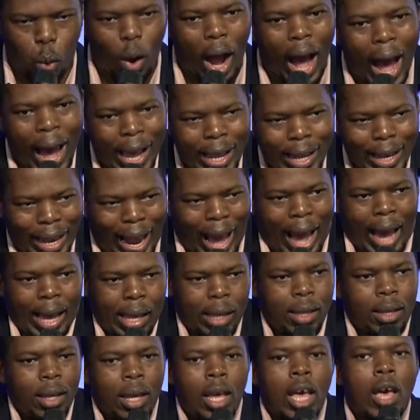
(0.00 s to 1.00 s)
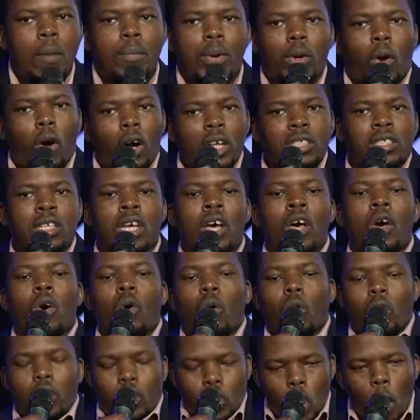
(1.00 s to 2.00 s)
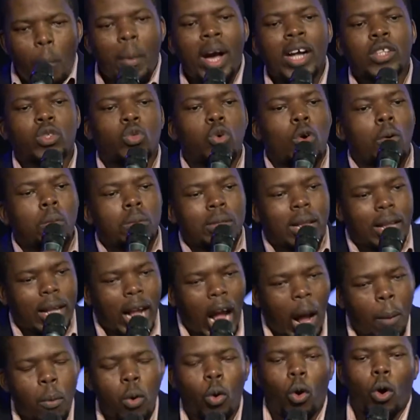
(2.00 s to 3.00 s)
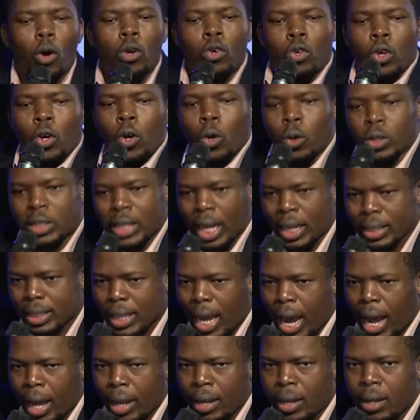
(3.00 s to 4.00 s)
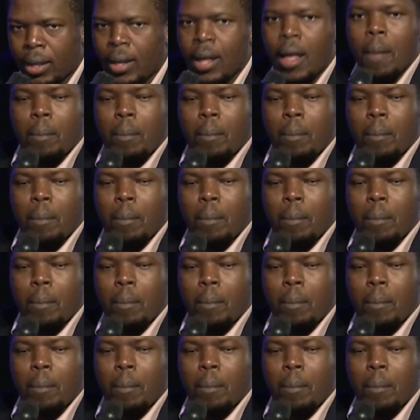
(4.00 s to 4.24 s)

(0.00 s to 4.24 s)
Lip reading: I lie? Because noma kuthiwa umhlaba ucontrol o Satan,